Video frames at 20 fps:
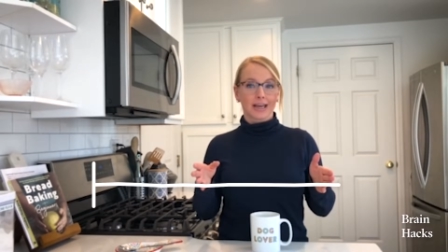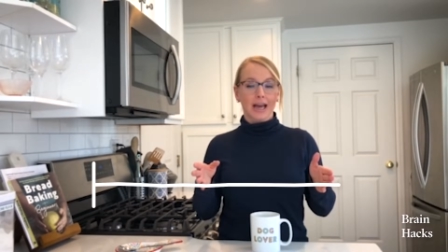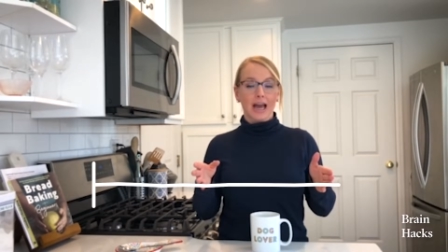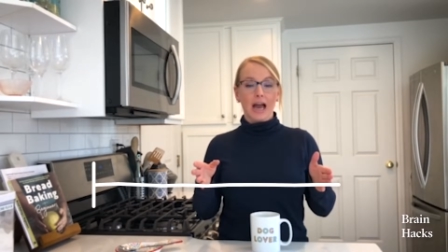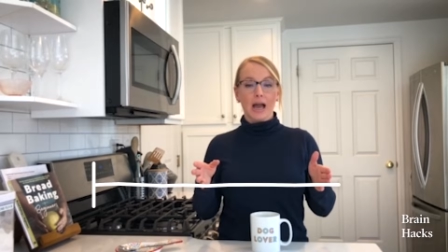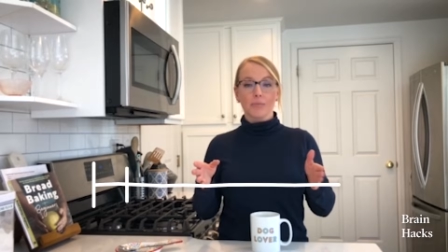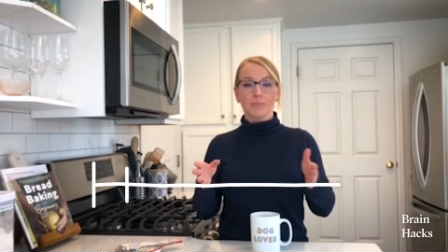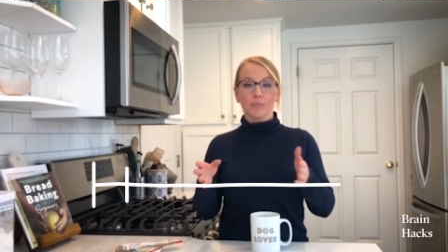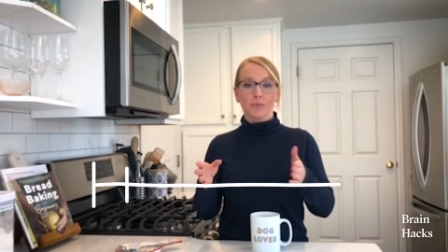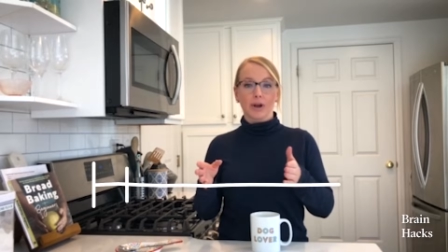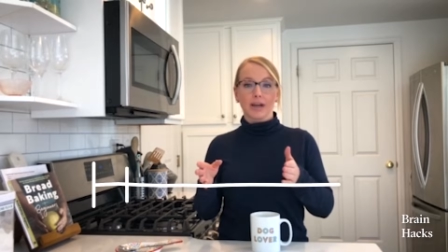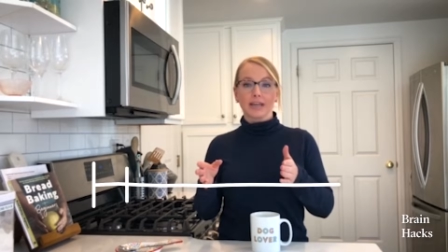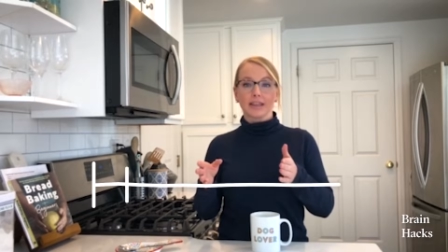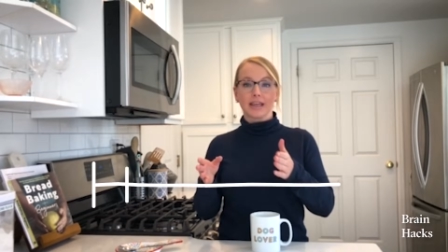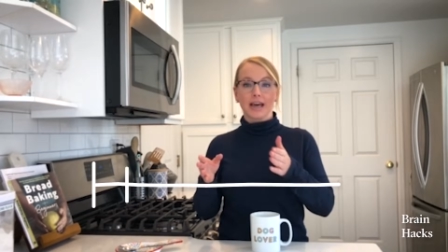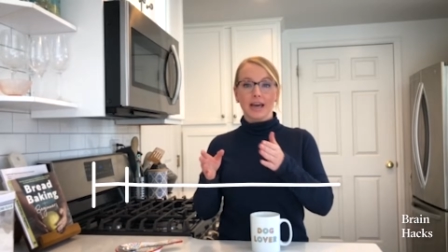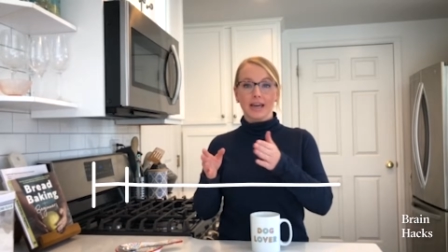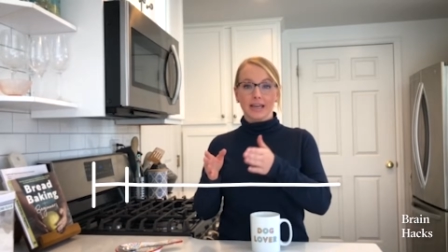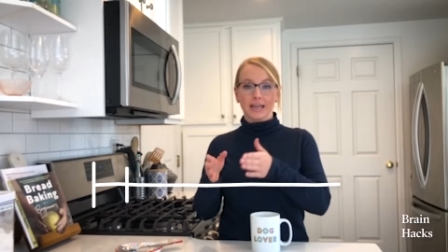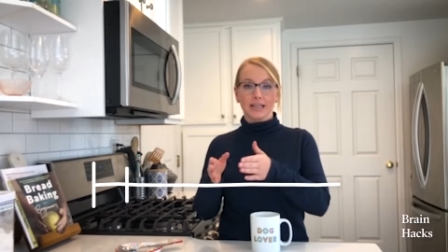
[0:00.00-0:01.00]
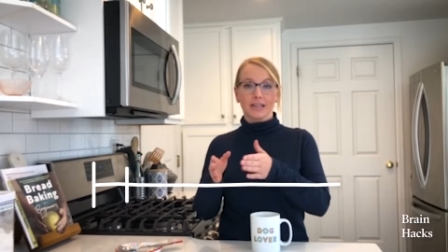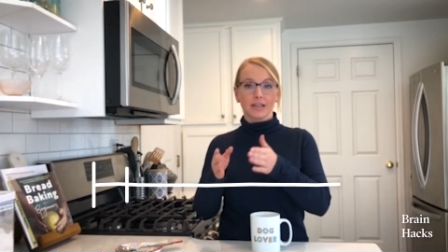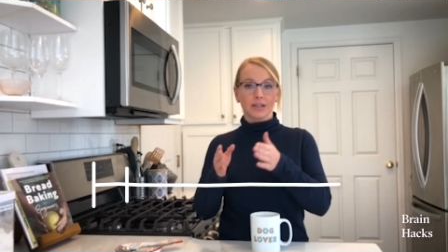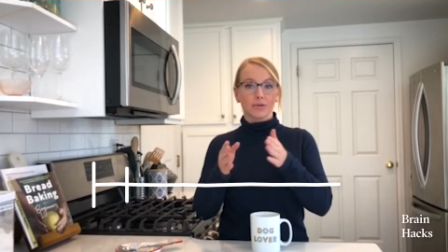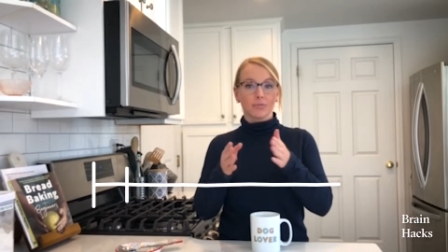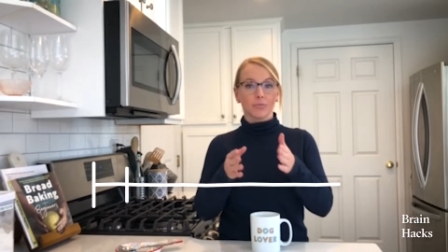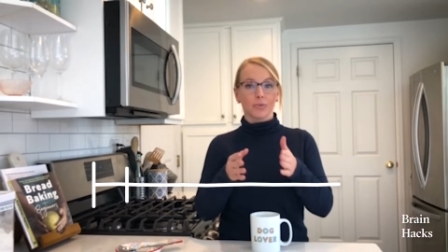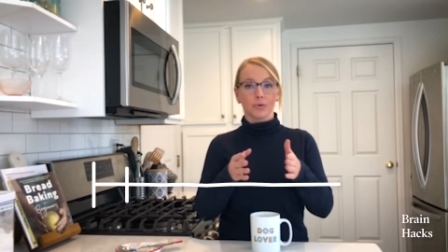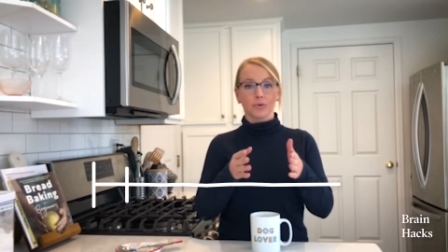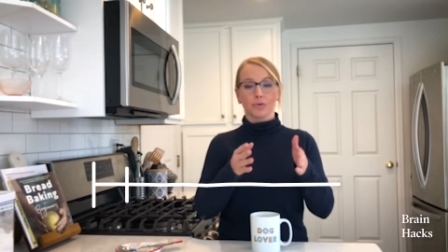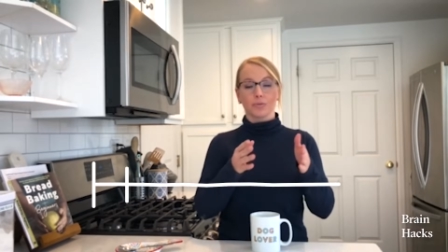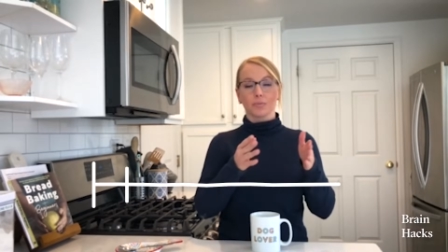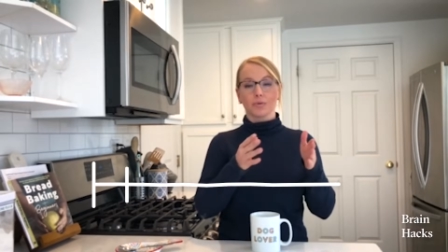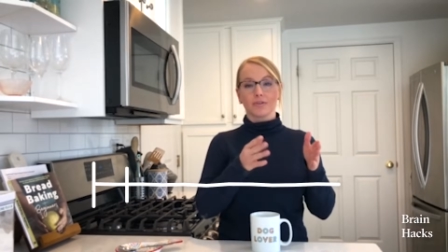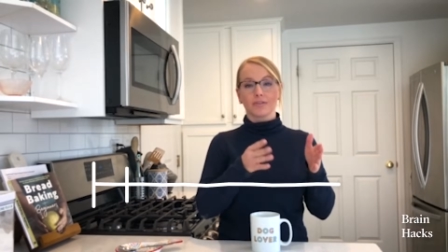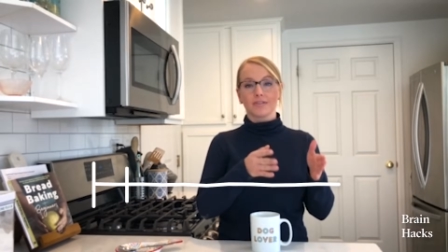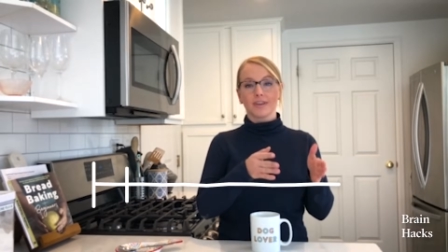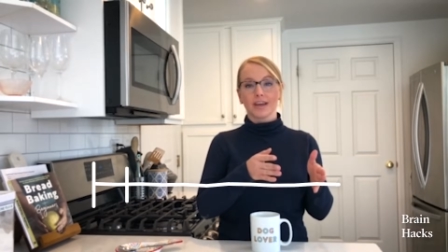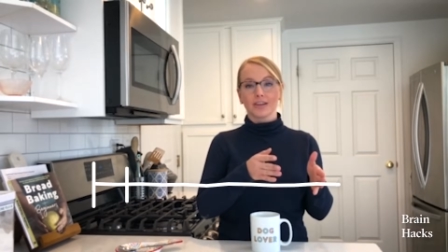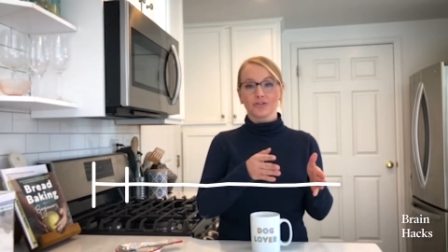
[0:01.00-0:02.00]
and break that into multiple
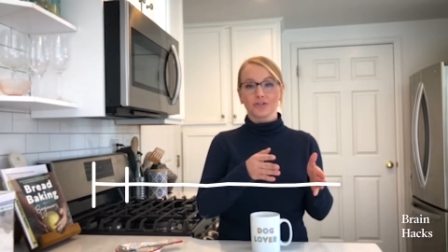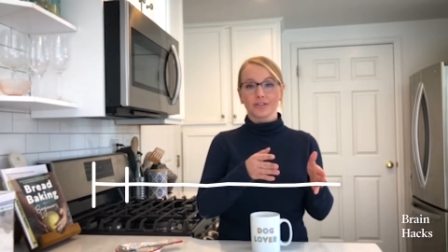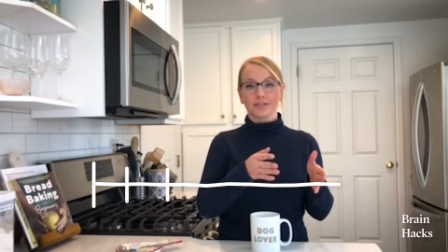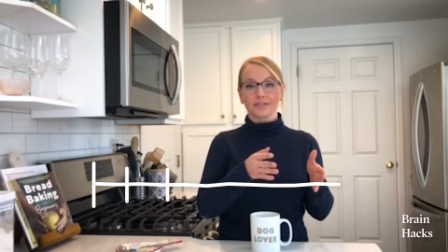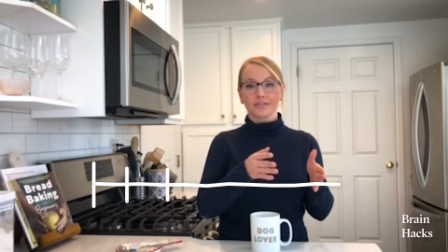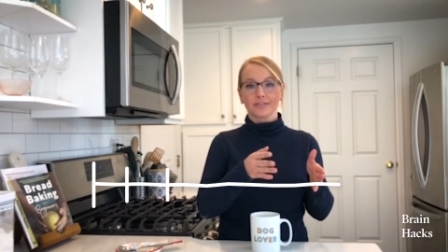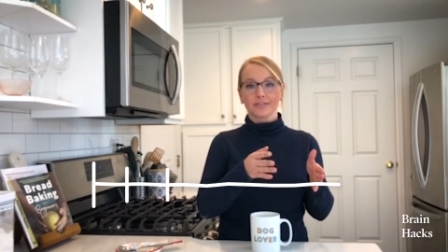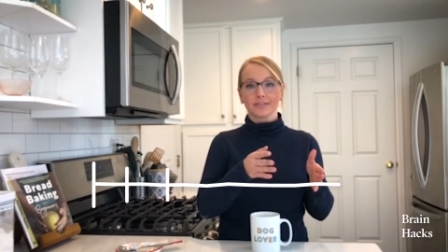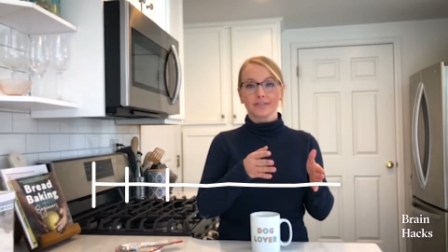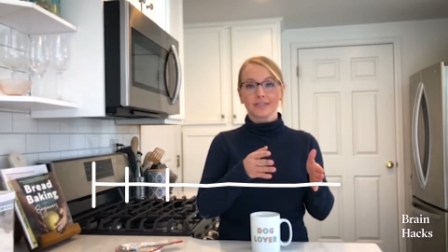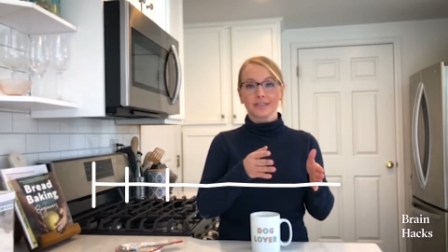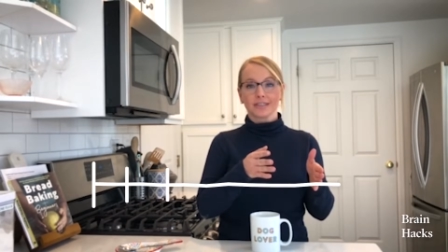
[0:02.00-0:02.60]
sessions.